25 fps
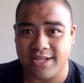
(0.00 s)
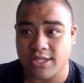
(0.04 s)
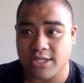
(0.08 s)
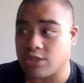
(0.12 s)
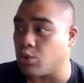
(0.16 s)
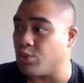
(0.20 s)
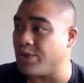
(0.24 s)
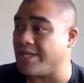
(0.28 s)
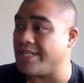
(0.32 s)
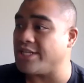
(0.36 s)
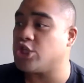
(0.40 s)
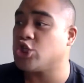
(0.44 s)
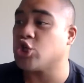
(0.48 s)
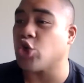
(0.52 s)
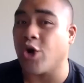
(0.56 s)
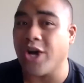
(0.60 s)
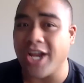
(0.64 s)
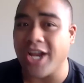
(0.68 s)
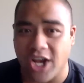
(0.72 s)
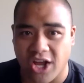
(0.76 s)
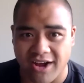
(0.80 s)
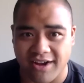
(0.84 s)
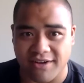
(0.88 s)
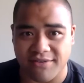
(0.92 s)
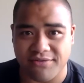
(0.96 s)
to enjoy
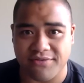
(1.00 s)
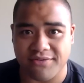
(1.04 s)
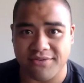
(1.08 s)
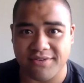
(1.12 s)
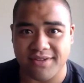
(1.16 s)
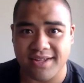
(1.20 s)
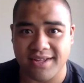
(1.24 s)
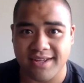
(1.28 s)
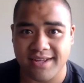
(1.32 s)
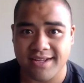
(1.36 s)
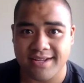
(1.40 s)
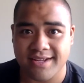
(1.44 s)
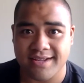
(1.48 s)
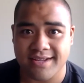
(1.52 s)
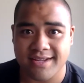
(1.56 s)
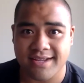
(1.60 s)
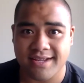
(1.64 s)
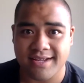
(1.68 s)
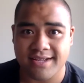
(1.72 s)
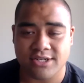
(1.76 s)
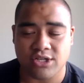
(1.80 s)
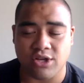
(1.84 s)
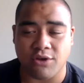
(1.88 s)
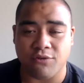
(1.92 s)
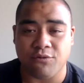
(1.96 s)
life.
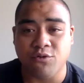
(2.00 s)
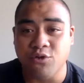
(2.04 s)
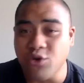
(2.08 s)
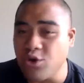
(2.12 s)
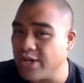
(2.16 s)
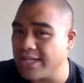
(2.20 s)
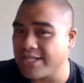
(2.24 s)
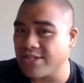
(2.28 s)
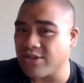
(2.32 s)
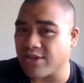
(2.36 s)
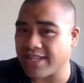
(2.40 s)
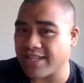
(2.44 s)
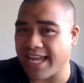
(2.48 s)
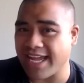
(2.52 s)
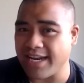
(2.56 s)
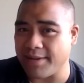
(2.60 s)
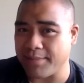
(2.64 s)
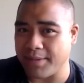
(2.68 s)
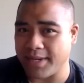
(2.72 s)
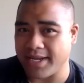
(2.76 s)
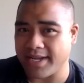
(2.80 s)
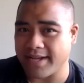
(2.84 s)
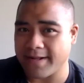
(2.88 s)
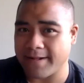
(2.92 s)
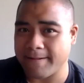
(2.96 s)
So food is not the
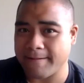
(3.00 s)
enemy.